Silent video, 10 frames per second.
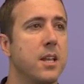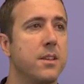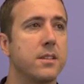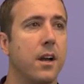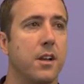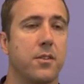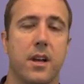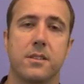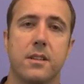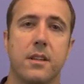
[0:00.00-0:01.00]
This
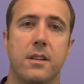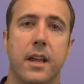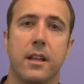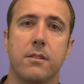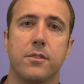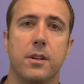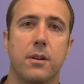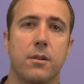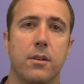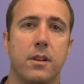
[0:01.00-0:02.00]
contrast, negative
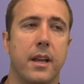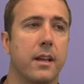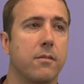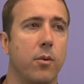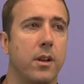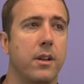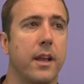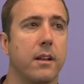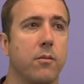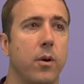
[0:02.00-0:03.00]
2, negative 1,
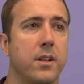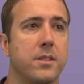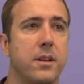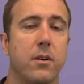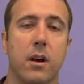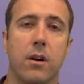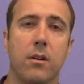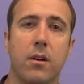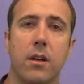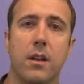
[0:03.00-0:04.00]
negative 1,
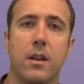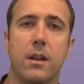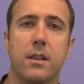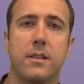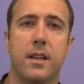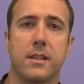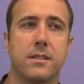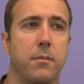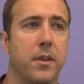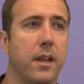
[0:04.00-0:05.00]
0, Test
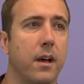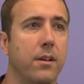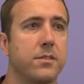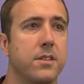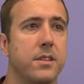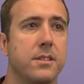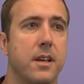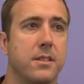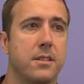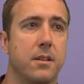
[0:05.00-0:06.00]
something else. This
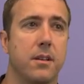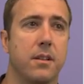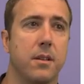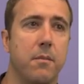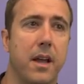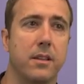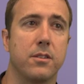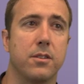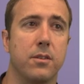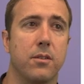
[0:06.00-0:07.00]
tests the, the
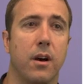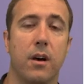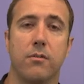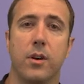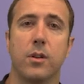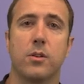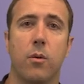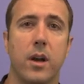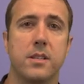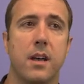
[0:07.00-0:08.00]
magnitude of
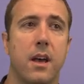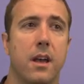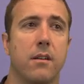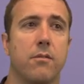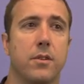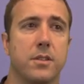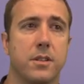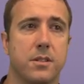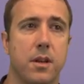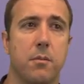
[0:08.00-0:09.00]
twice A
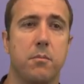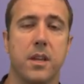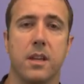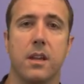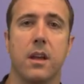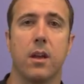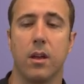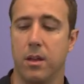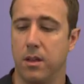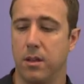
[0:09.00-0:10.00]
versus B
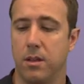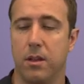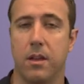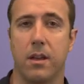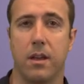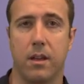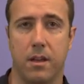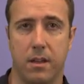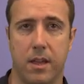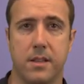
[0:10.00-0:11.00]

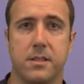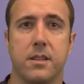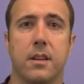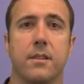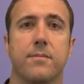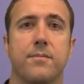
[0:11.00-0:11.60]
and C